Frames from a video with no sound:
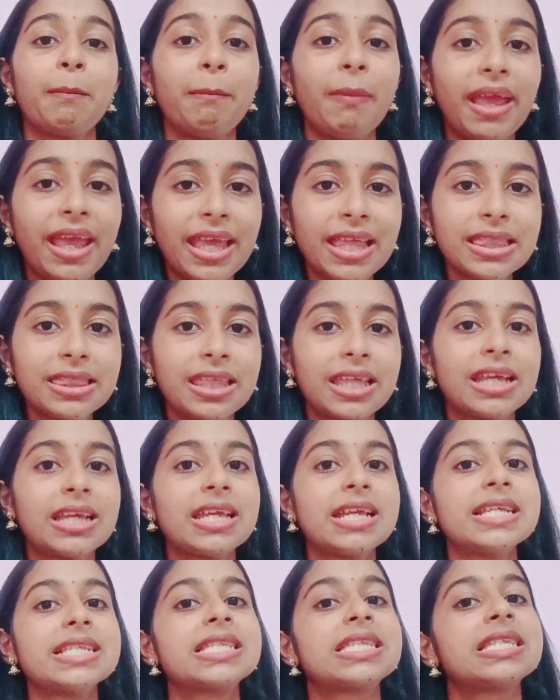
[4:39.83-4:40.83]
Main thing
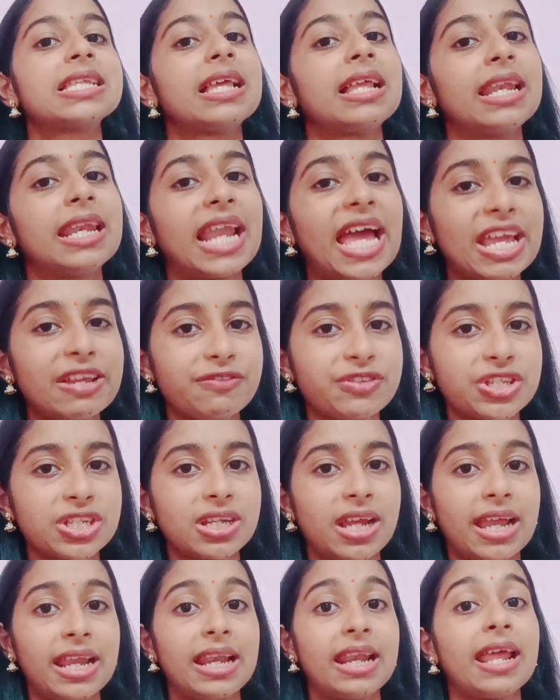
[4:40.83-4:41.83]
is
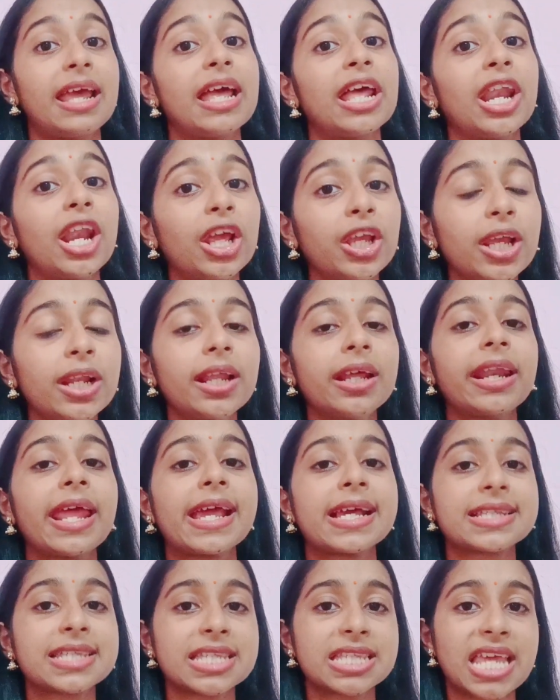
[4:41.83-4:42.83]
lifestyle. Regular
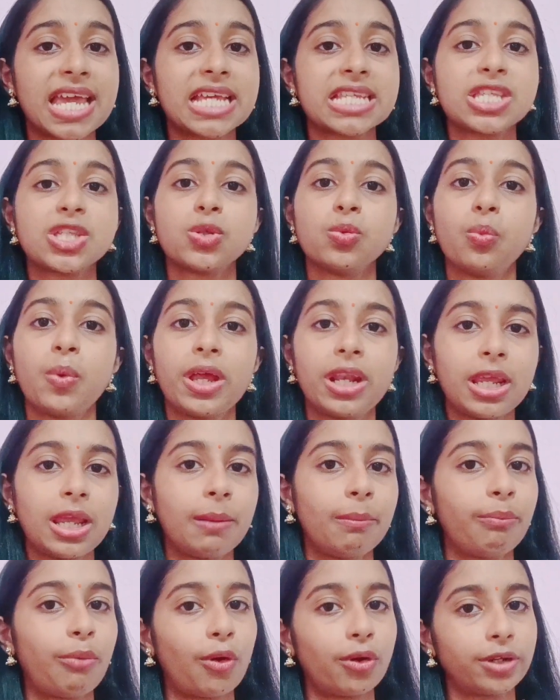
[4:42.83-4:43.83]
exercise is very
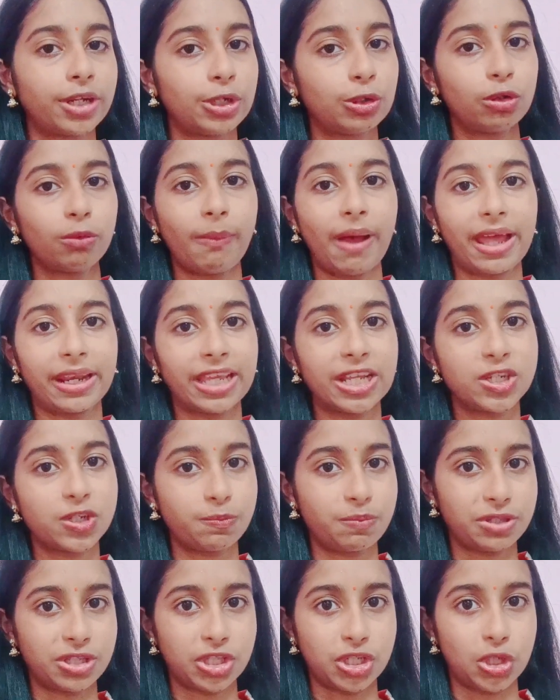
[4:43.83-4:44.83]
important to
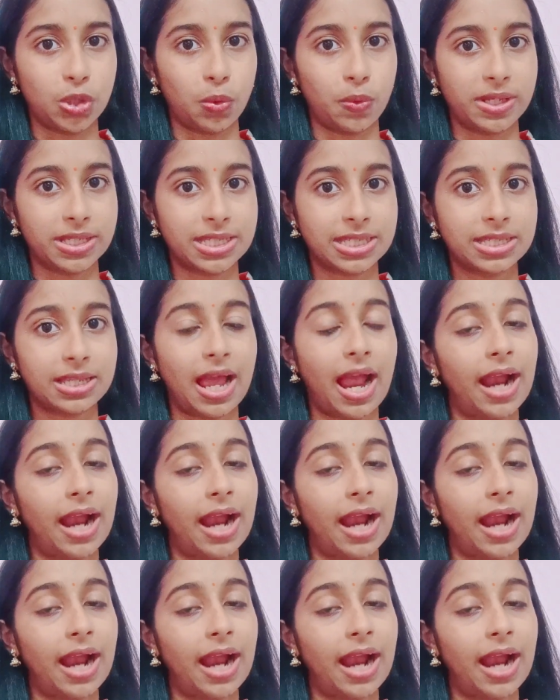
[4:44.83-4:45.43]
manage PCOS